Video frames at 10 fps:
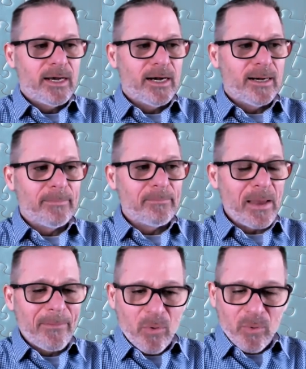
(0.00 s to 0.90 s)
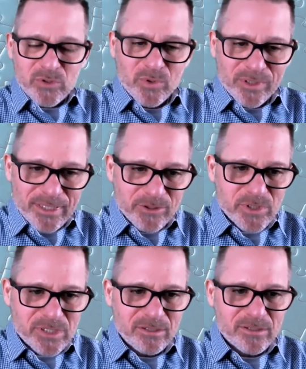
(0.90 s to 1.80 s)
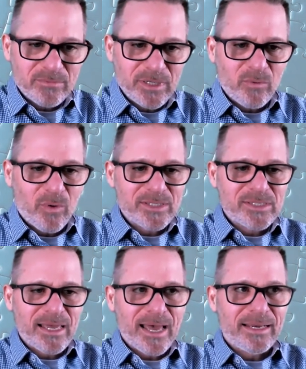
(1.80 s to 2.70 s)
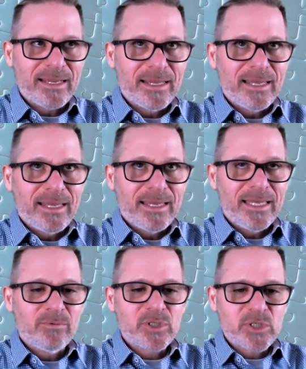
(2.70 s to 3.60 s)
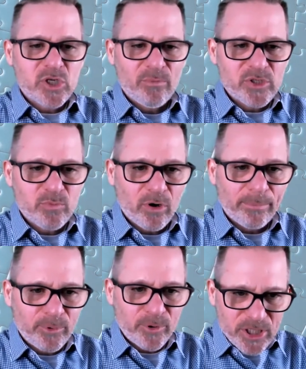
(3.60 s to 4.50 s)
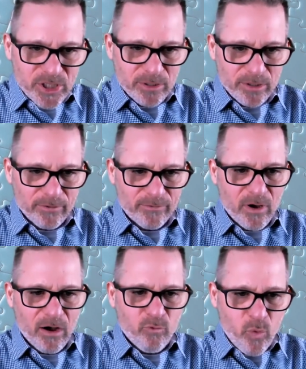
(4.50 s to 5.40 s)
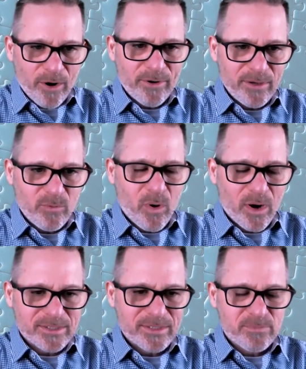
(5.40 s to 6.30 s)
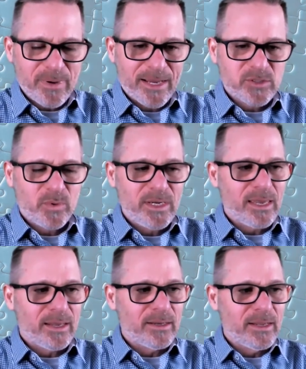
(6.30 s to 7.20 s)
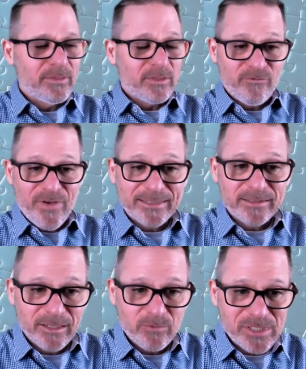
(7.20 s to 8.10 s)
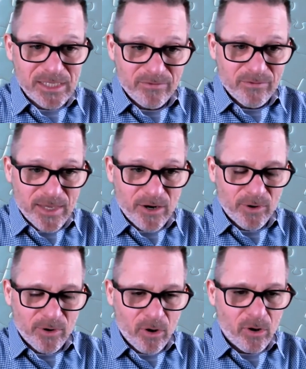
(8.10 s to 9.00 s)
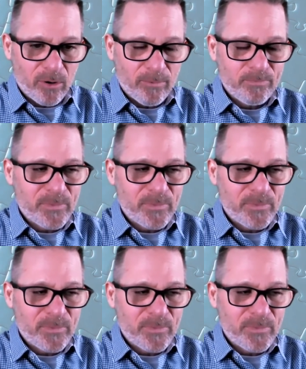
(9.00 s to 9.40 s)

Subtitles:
But what's really interesting to me was that he was so much more appreciative of where he was this past weekend, the fact that he was even there at all.